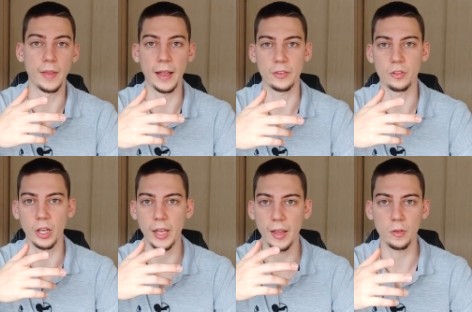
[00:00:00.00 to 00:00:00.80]

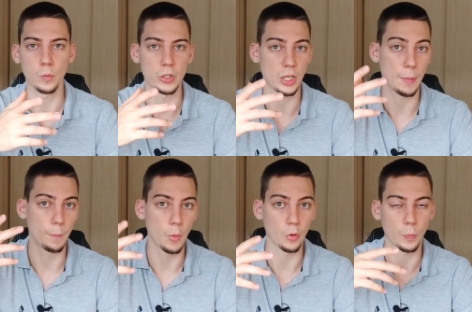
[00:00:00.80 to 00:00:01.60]
Next.js, which
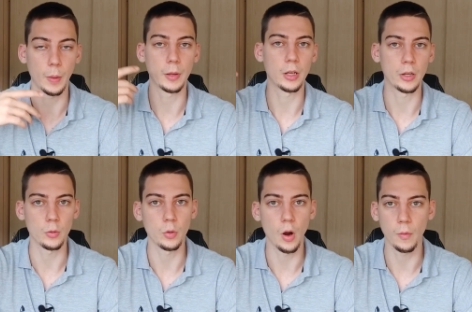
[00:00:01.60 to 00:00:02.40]
I'm most probably going to
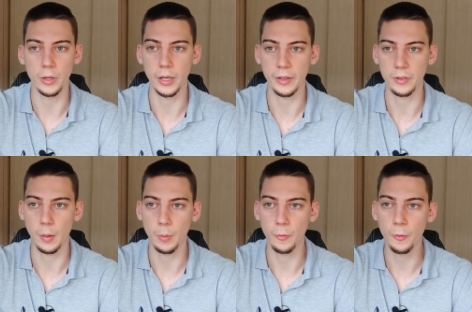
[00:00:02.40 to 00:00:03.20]
do over the next
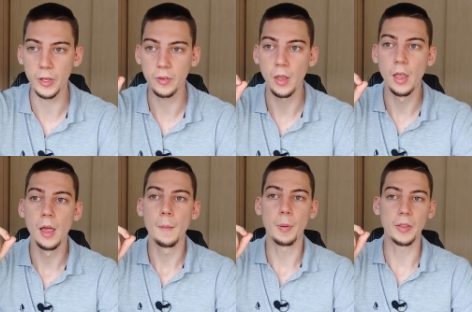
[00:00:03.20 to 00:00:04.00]
couple of weeks.
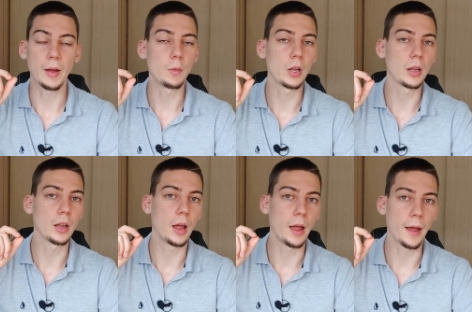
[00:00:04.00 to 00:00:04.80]
But I
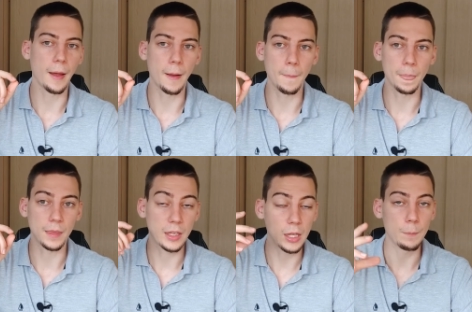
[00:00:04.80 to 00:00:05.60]
will
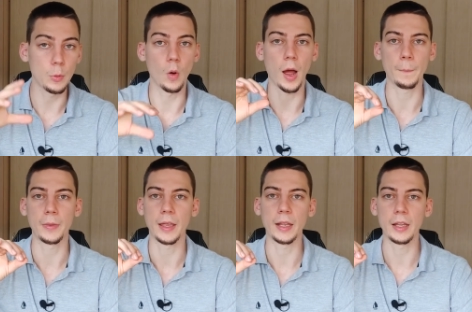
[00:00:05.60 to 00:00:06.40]
um, keep you
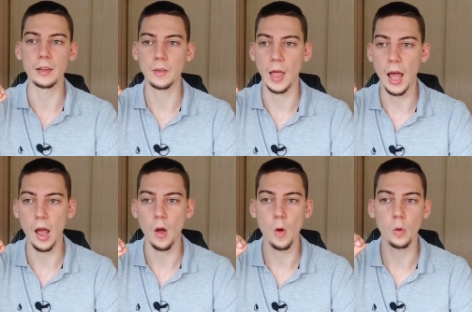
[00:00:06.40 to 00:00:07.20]
updated
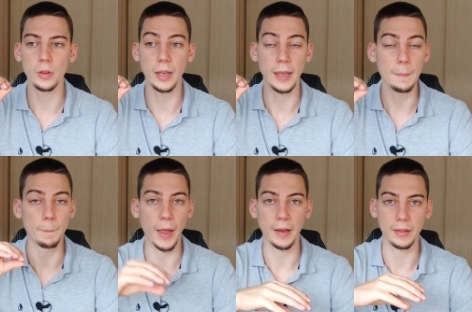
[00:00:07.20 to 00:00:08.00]
how the
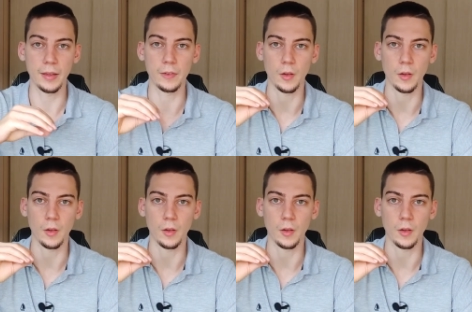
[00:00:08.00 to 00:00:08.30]
impact is